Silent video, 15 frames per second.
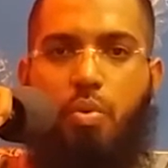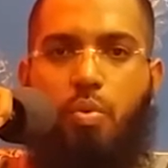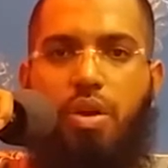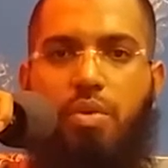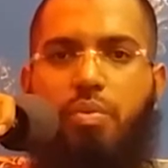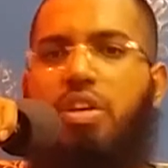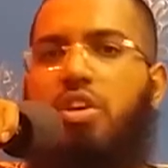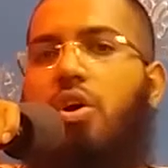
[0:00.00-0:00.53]

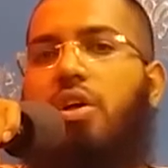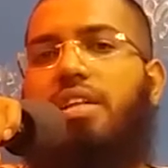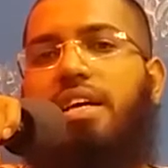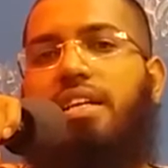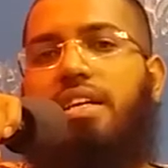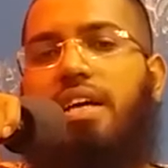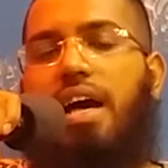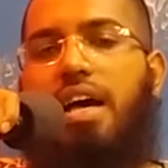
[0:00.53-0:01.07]
When we call
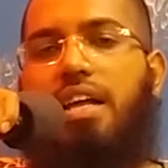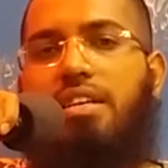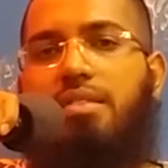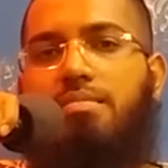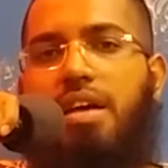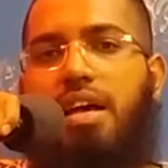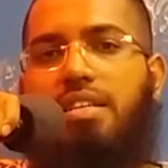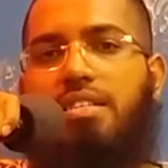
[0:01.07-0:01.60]
any
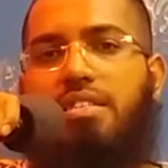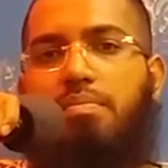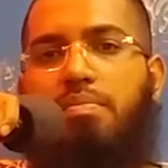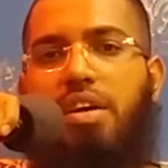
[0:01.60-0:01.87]
alim as the